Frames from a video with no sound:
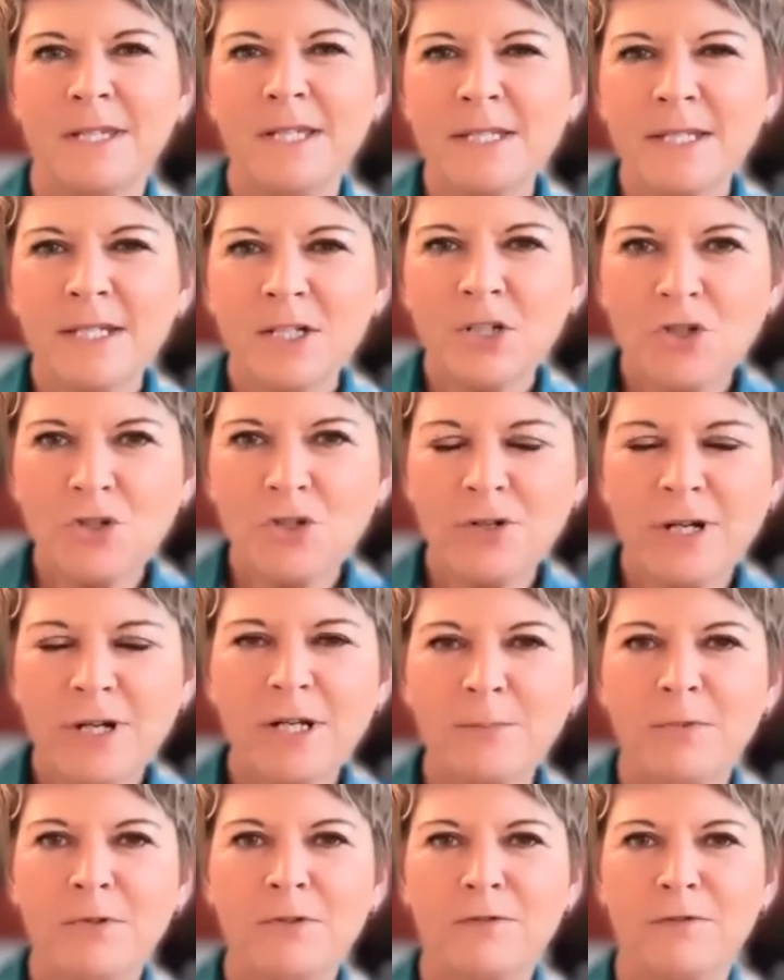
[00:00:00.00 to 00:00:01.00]
This
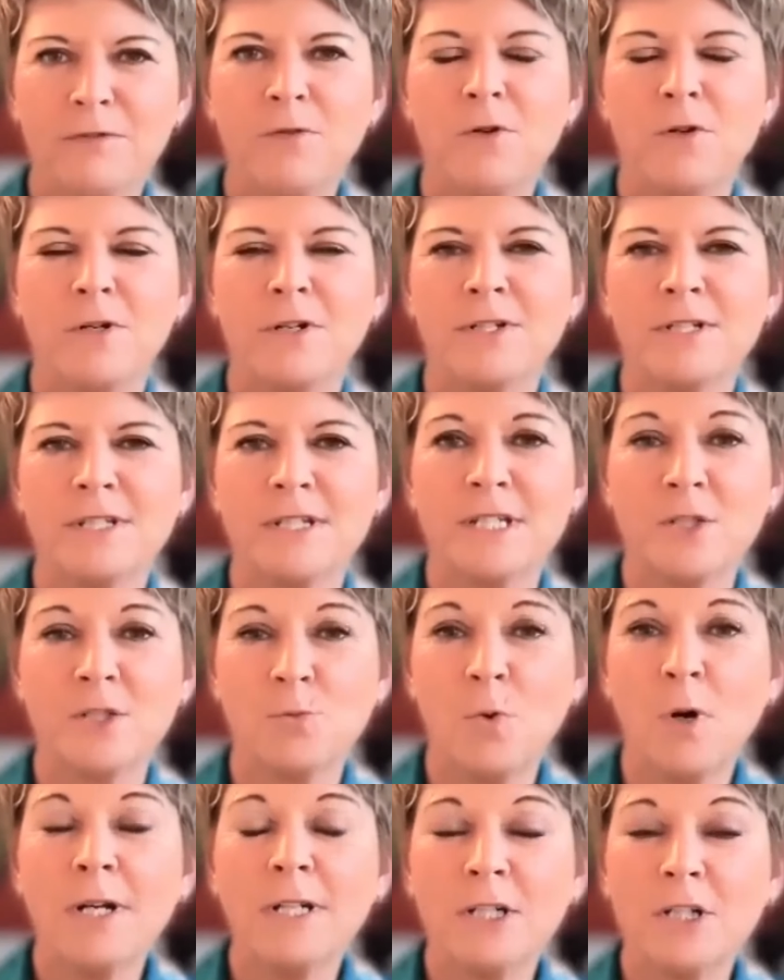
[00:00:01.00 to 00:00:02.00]
incredible force
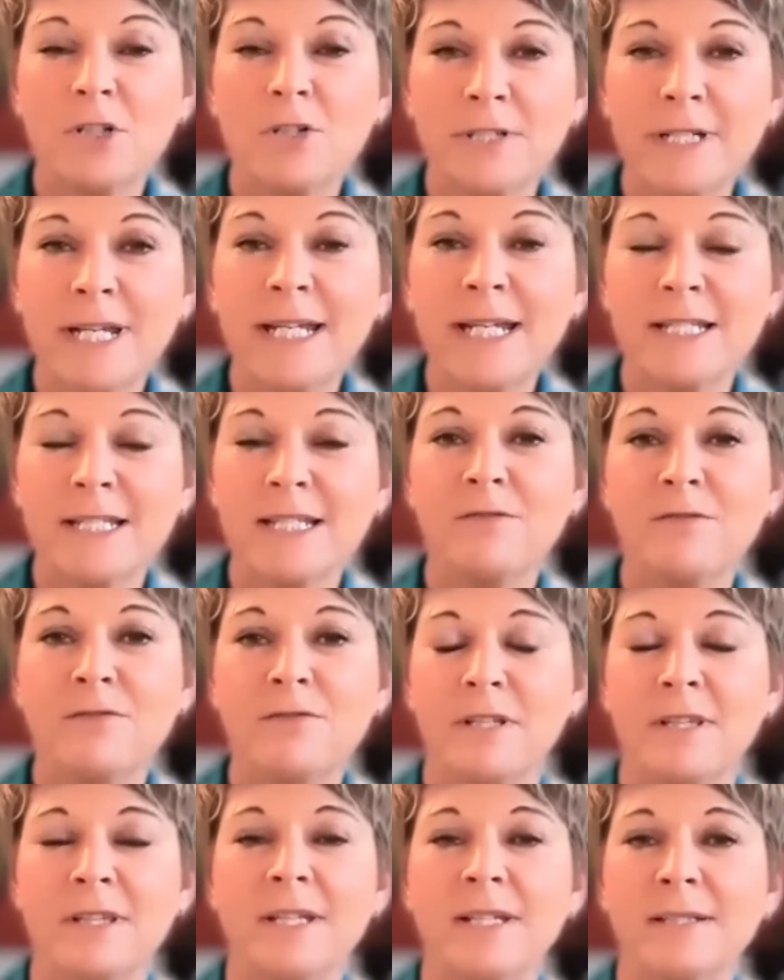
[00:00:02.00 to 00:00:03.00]
is what creates
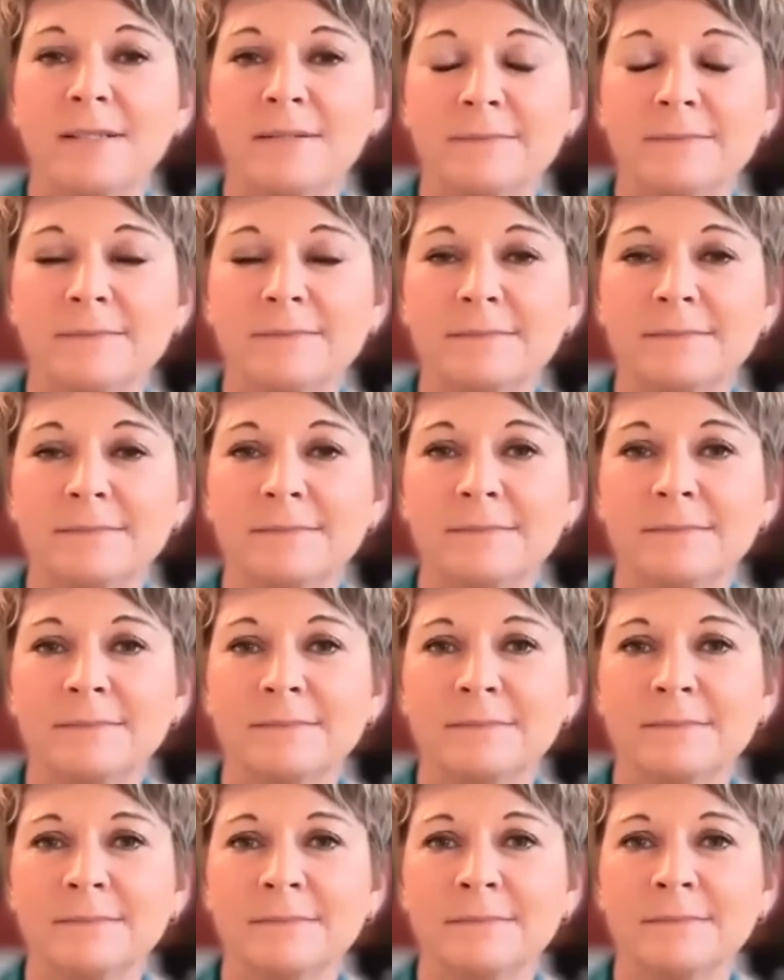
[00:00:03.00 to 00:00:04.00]
everything.
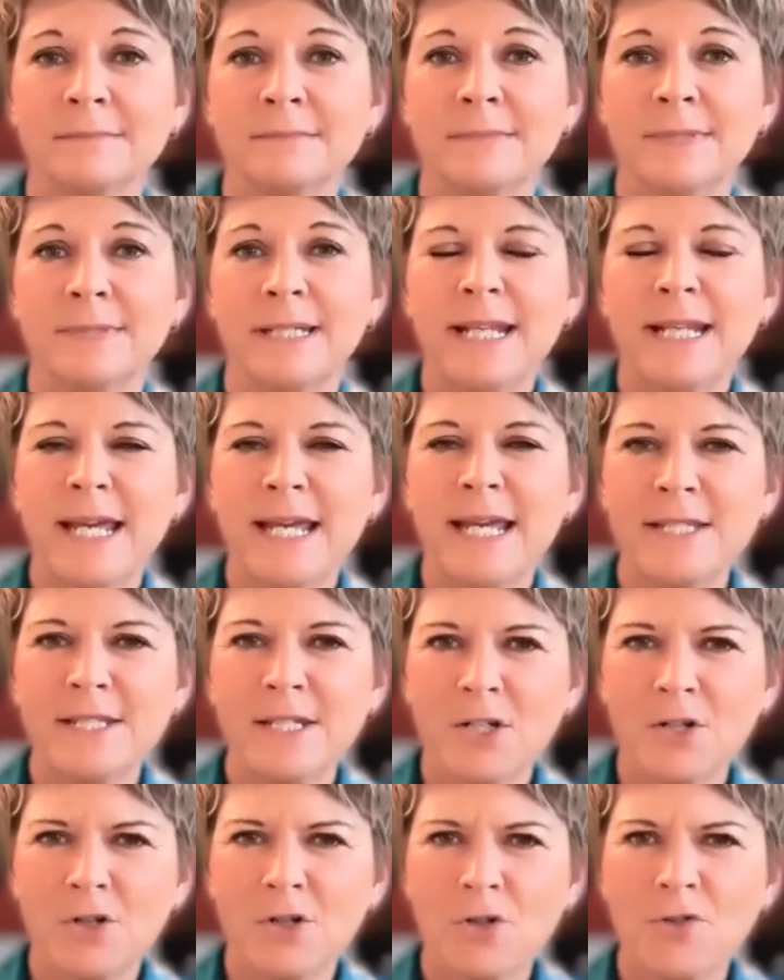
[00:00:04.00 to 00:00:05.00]
It
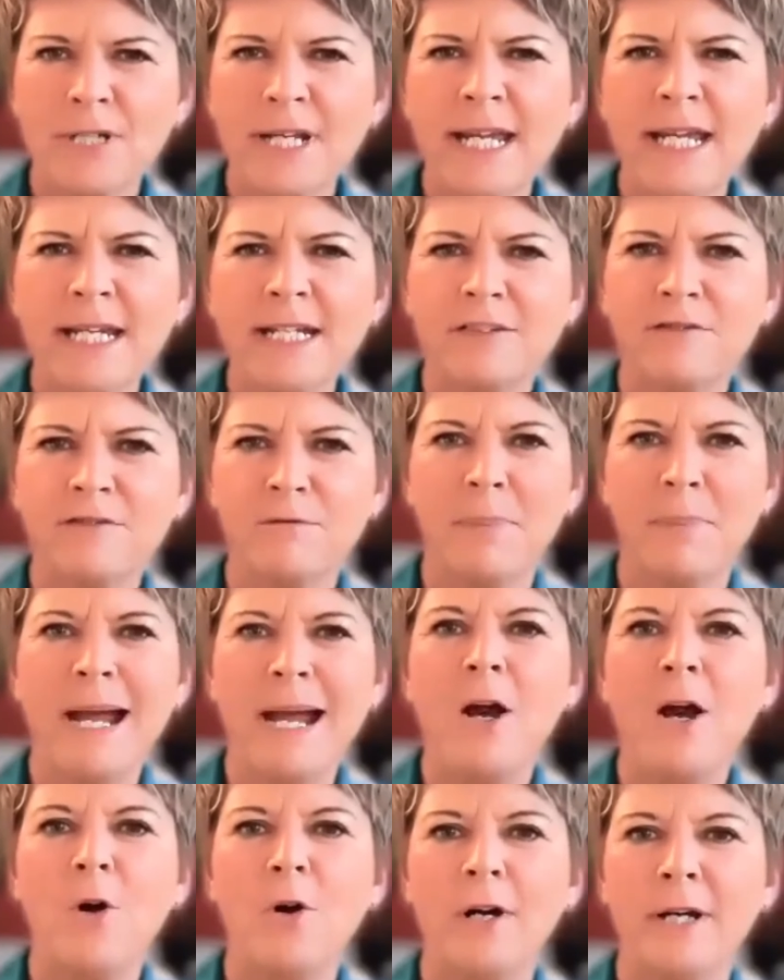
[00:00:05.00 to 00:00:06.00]
has a creative
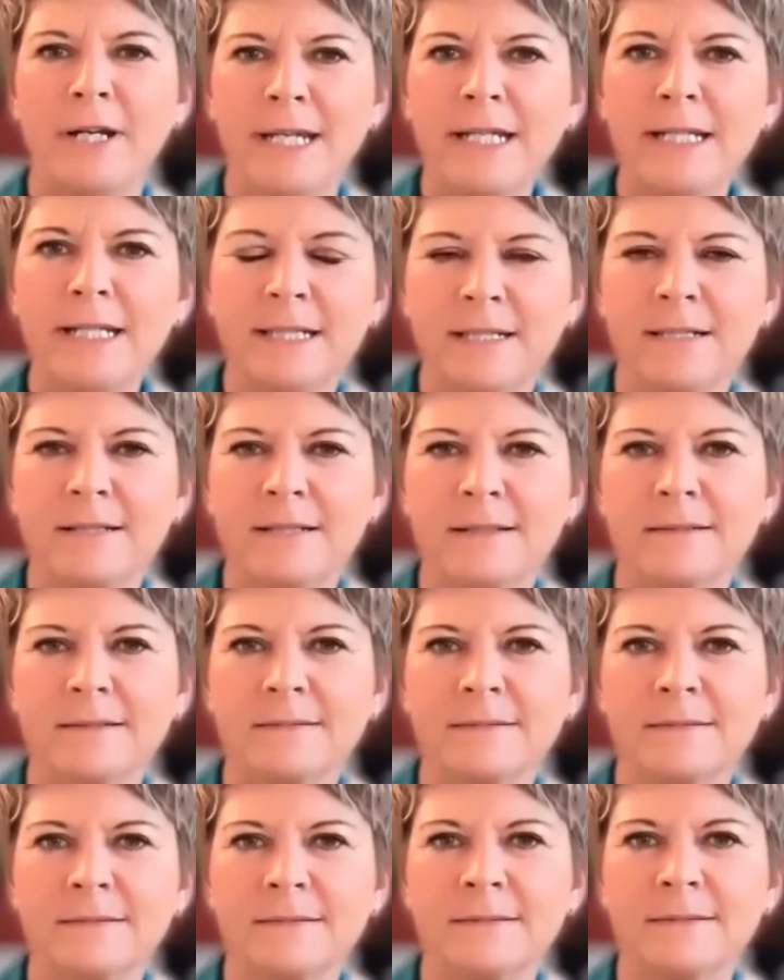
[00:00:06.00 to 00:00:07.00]
power in it.
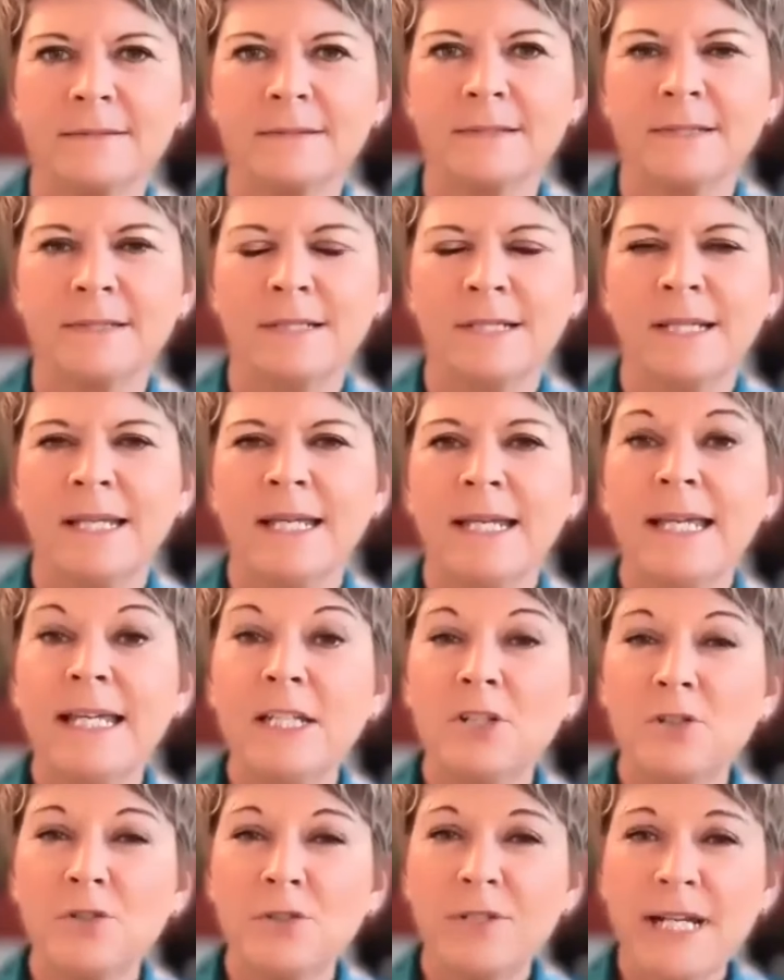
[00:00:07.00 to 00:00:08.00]

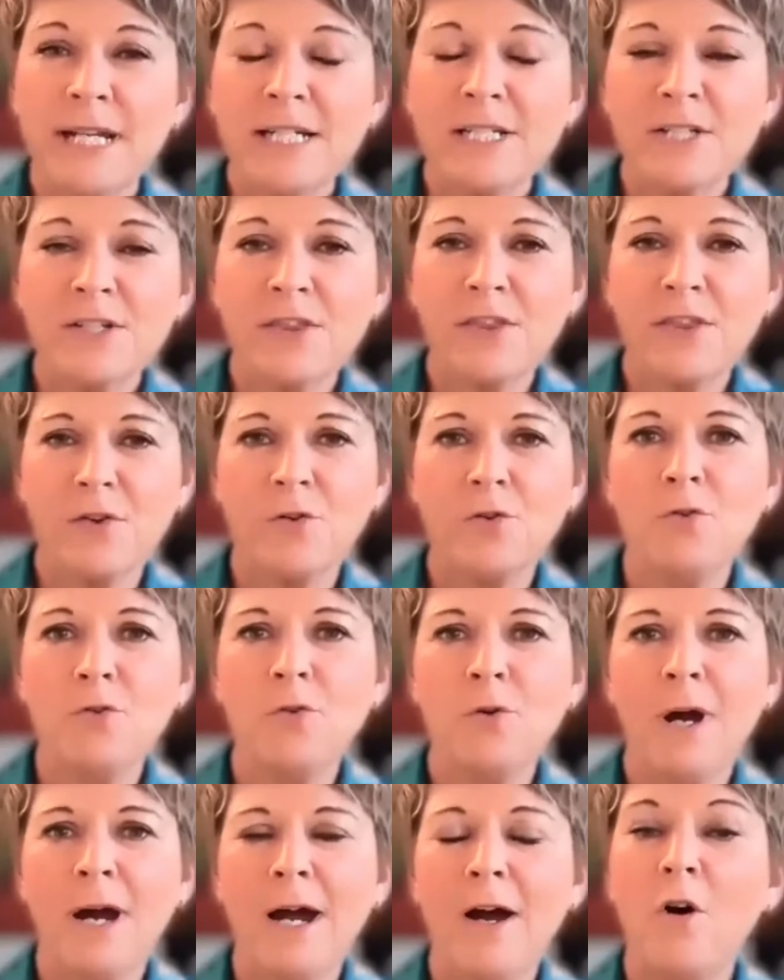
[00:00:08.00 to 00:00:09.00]
It creates
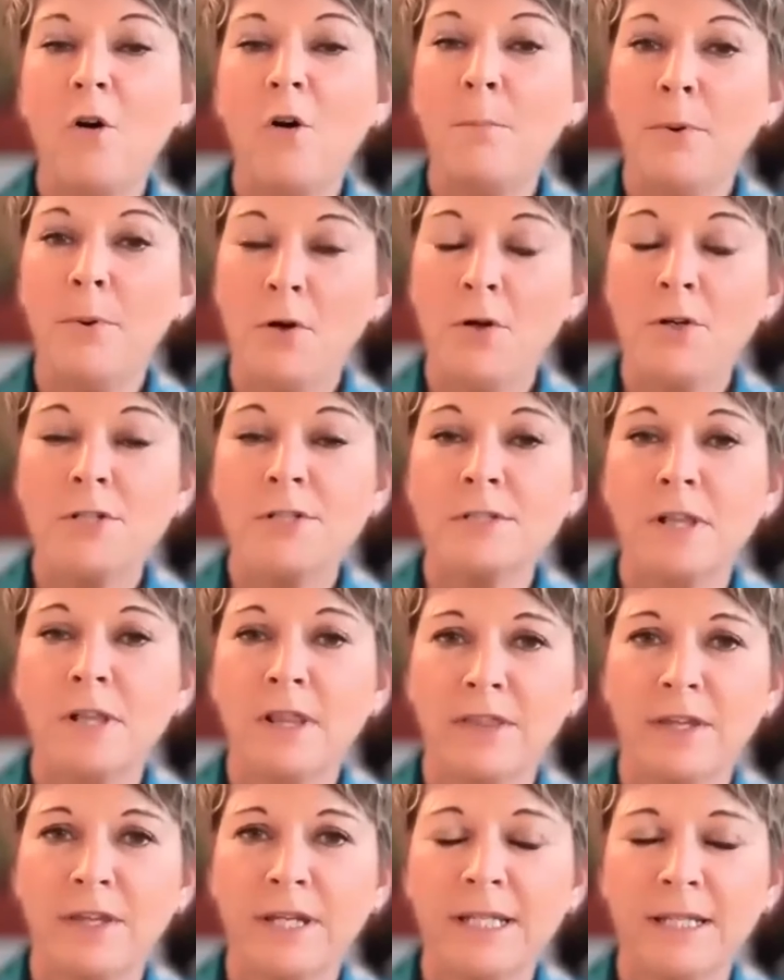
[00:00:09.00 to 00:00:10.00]
through our
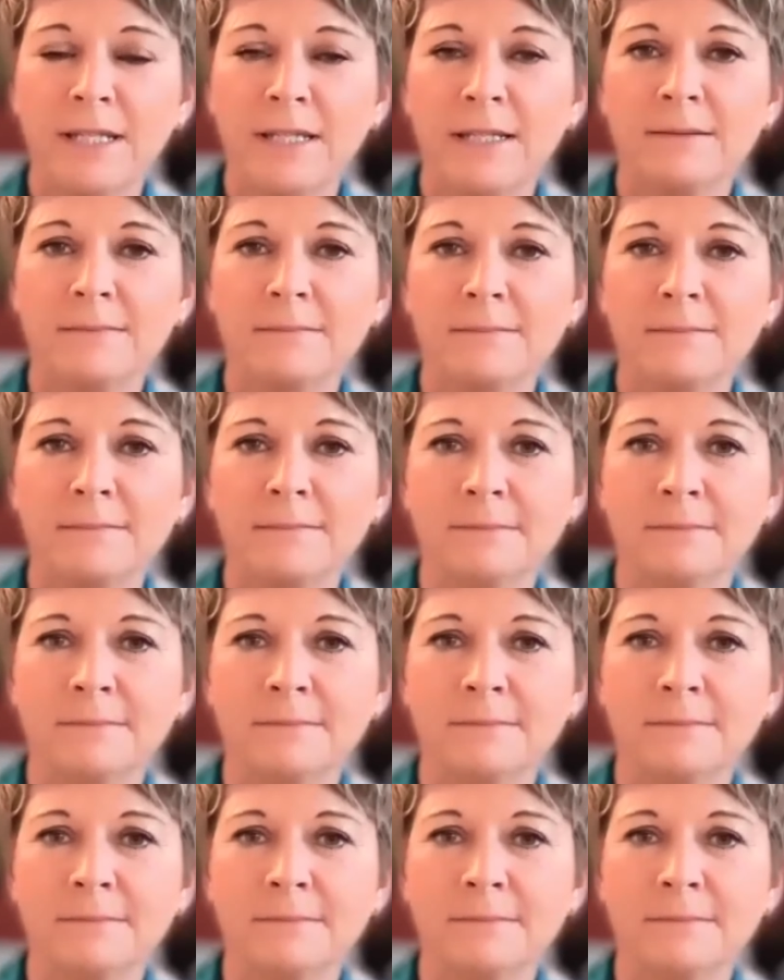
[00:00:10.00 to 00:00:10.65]
personal thinking.